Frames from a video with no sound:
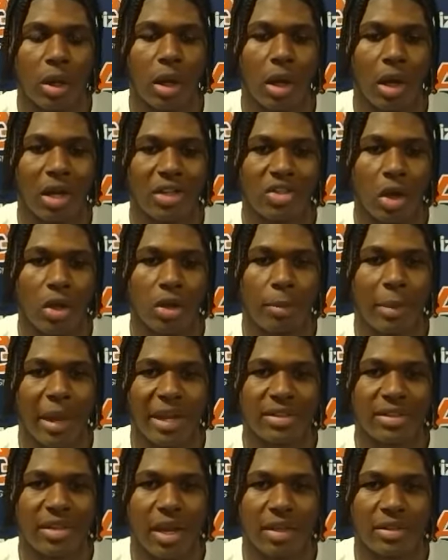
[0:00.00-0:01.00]
I saw the
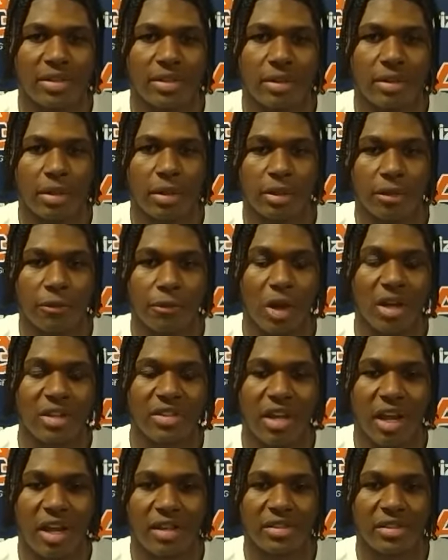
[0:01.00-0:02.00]
backside, the front
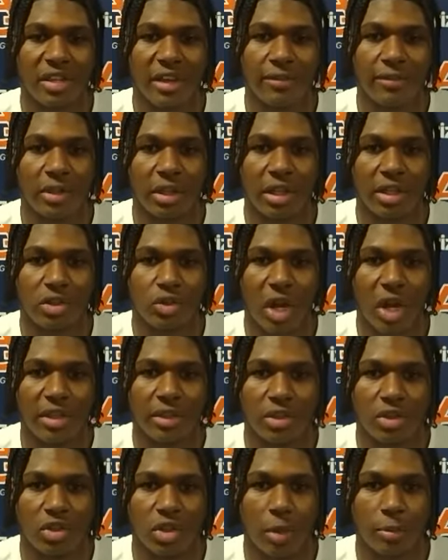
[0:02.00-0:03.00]
side safety. He
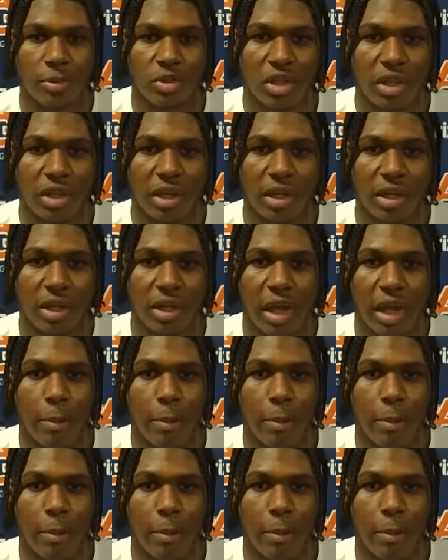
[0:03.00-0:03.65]
tried to jump Shed.